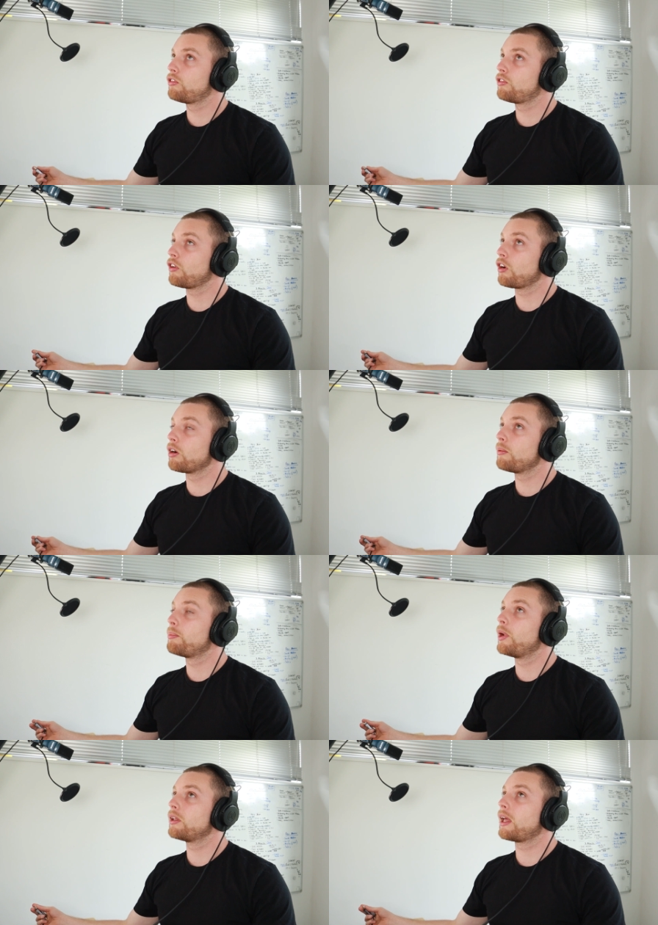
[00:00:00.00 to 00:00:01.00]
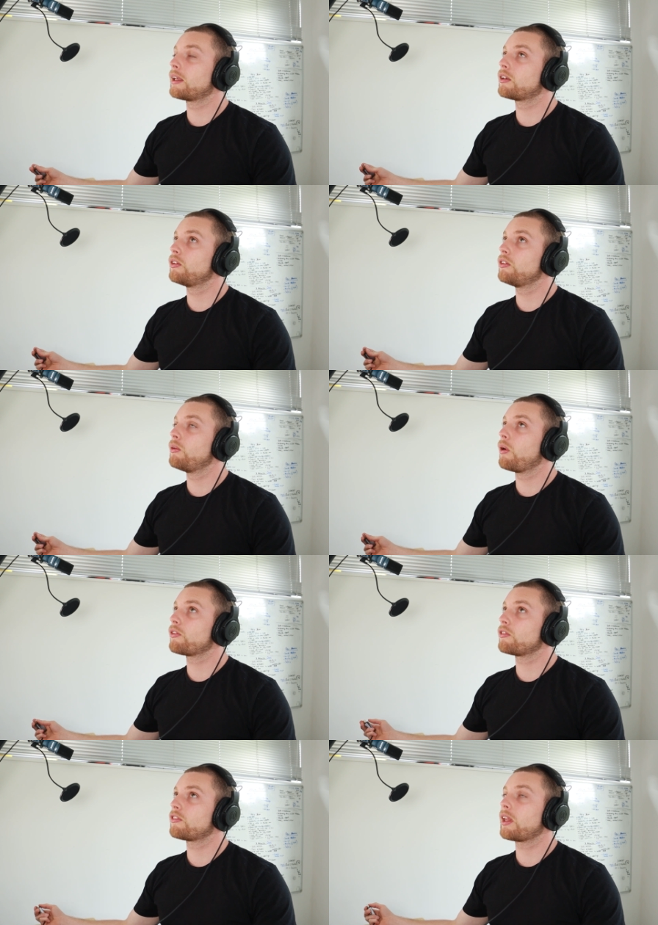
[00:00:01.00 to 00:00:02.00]
Sure. But like, couldn't you
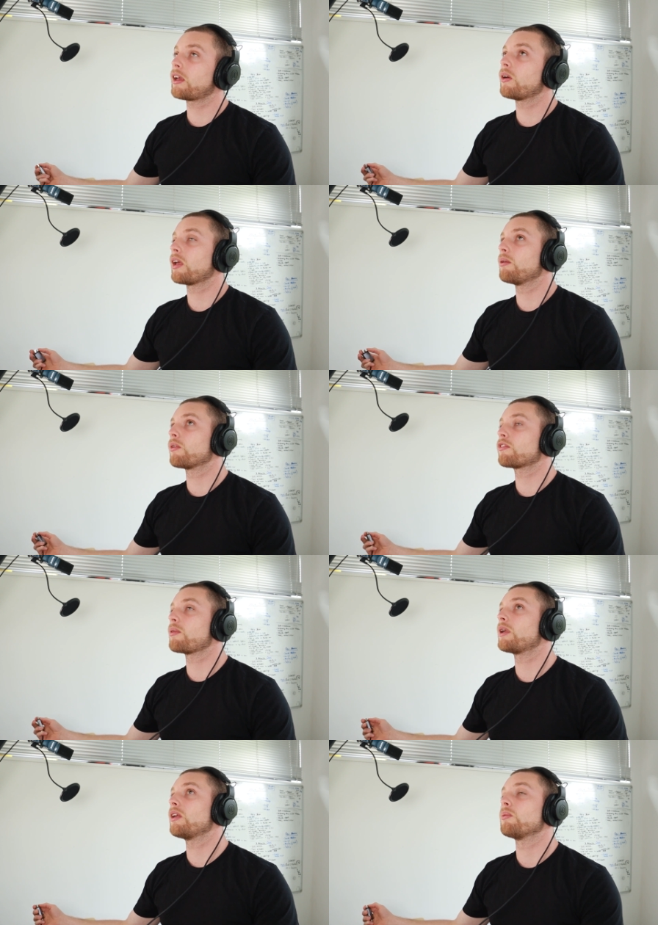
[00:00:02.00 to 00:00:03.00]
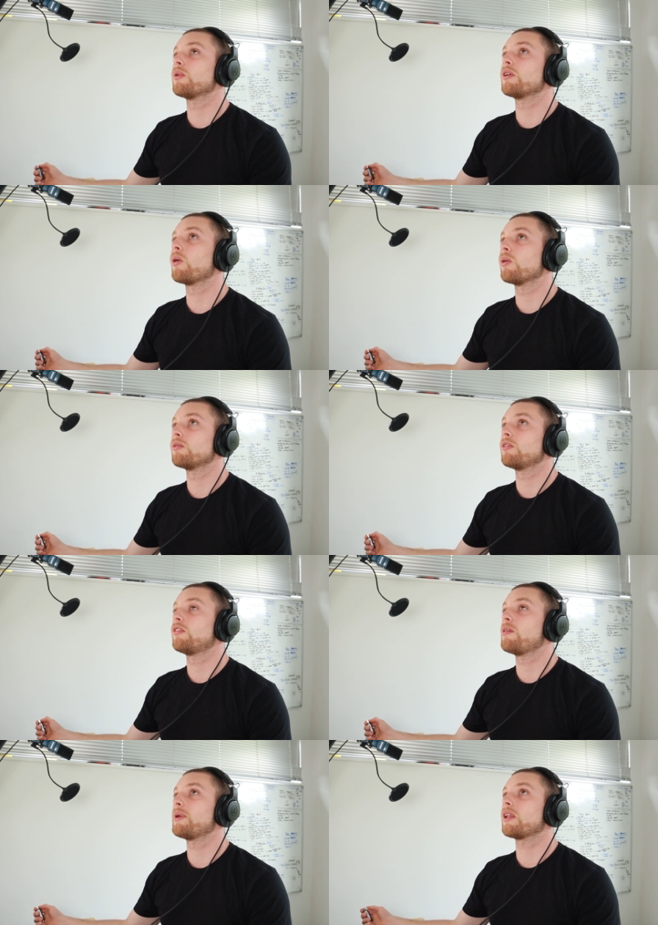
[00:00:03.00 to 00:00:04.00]
also say like, okay, well, somebody would
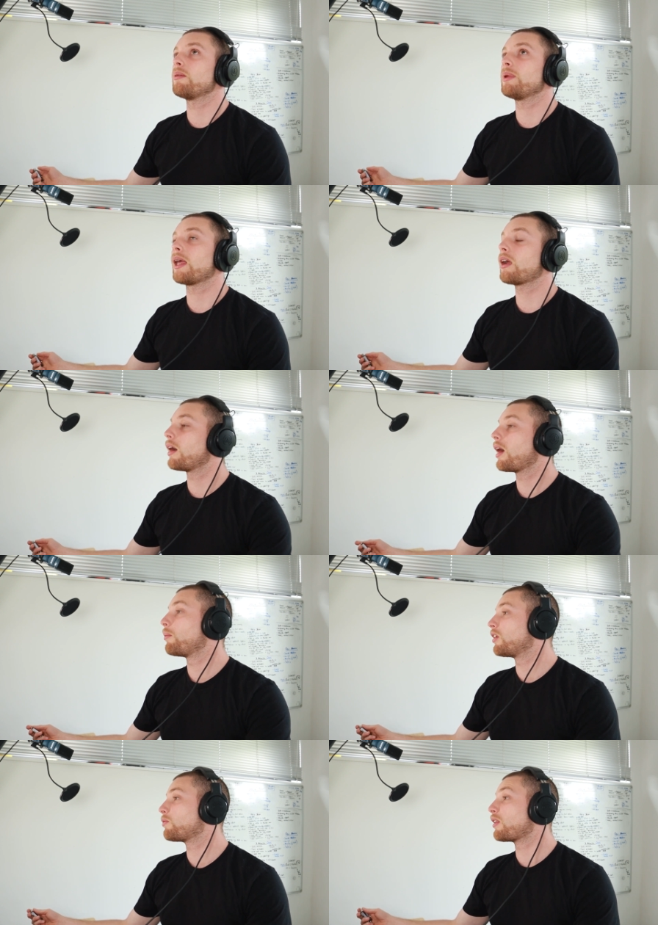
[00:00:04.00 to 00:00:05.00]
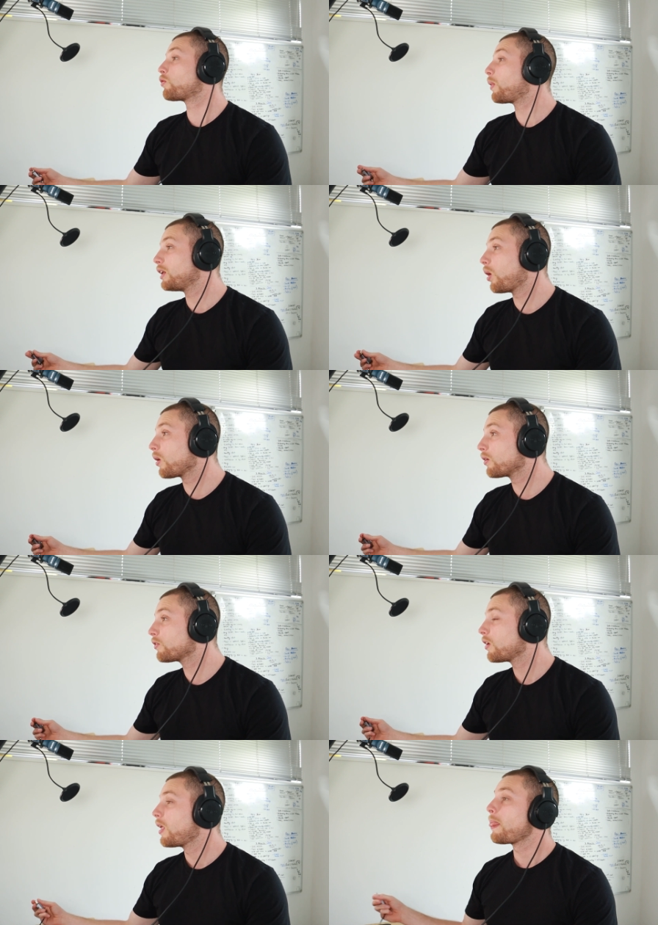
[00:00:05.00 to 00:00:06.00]
typically be like, all right, I'm going to spend
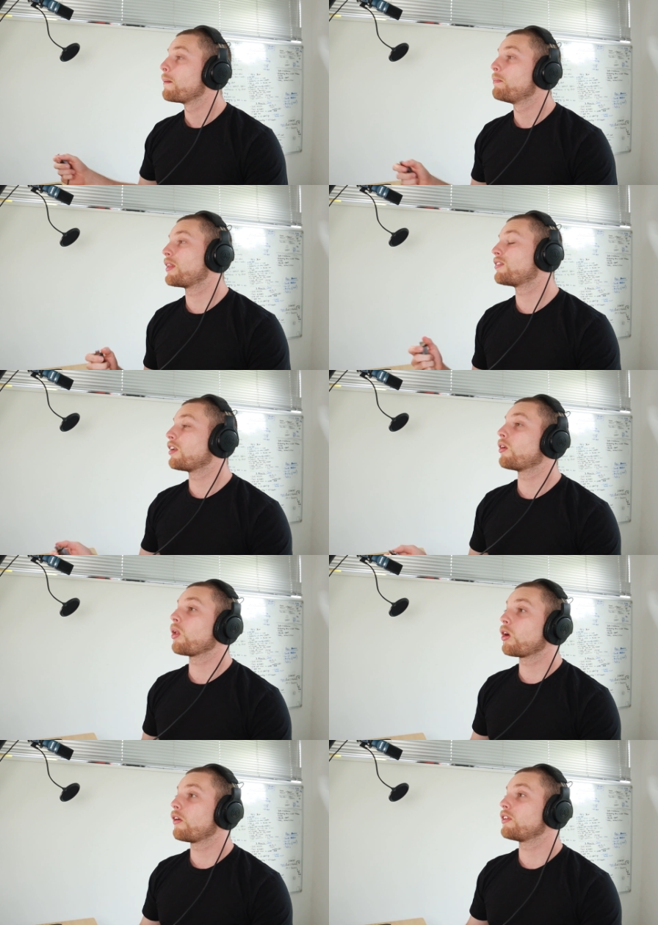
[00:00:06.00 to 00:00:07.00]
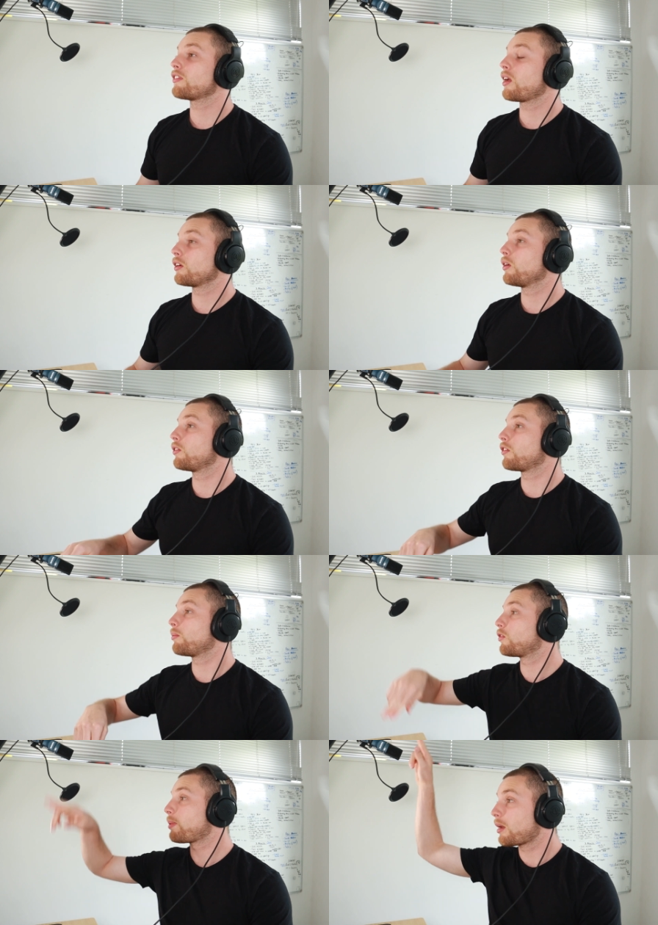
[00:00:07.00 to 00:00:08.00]
$20, but the $10 off discount encourages
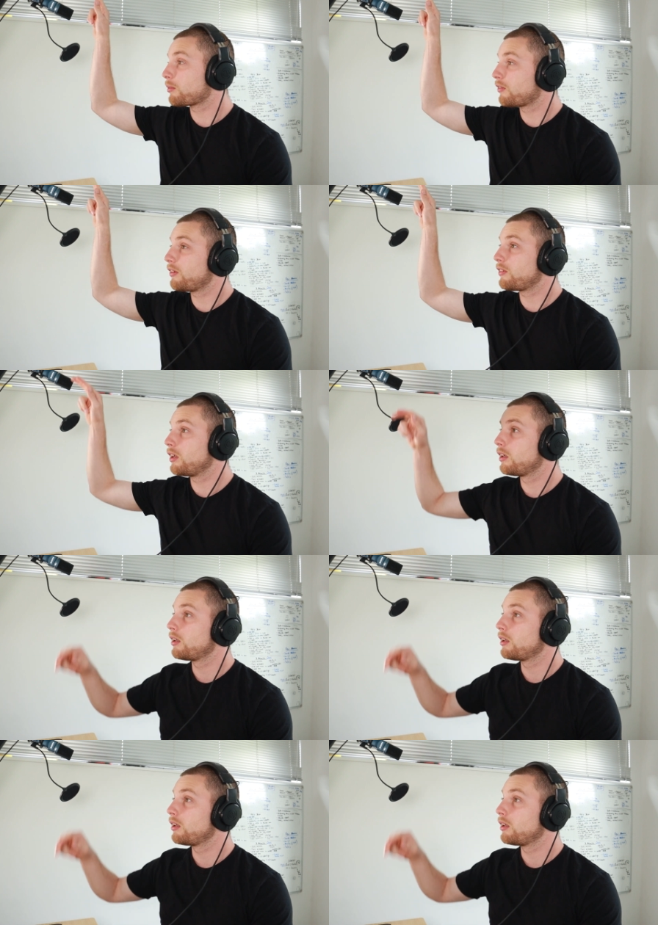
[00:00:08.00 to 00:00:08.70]
them to spend up to 50.